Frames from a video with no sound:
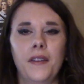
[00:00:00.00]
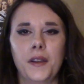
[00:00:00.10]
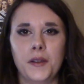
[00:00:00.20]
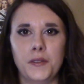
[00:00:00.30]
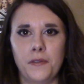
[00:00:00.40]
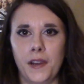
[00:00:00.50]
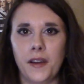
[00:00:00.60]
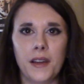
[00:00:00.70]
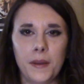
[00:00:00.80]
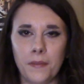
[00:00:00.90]
There's
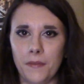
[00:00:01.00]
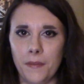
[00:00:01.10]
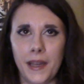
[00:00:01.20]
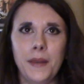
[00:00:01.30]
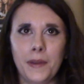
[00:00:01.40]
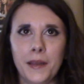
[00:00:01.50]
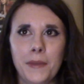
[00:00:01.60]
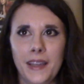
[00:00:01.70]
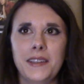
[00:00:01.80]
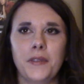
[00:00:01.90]
very
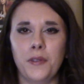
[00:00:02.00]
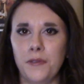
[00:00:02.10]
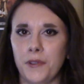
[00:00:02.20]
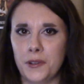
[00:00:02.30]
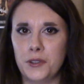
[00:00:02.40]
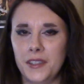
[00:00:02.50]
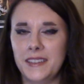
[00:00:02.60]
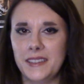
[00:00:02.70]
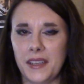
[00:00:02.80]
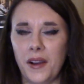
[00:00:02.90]
many different
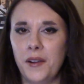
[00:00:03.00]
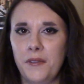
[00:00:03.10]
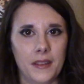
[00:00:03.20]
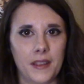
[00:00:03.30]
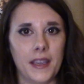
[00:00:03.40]
versions of the